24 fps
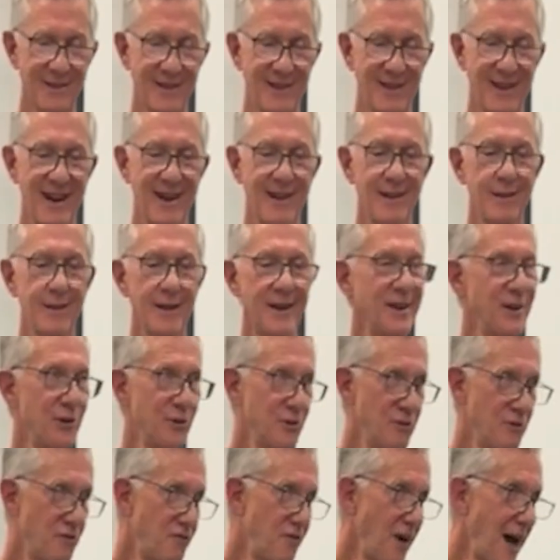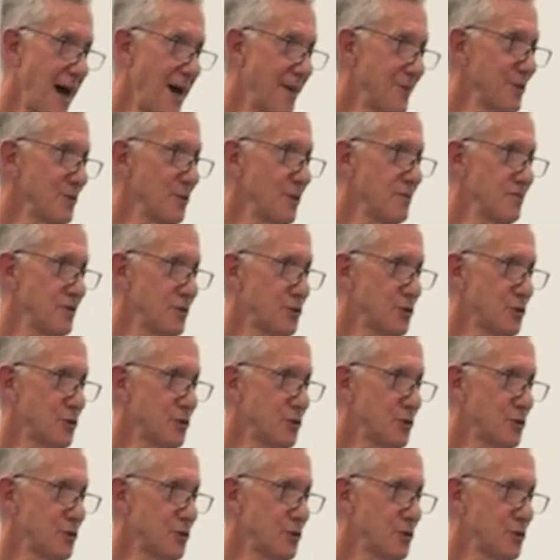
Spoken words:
Galileo, the father of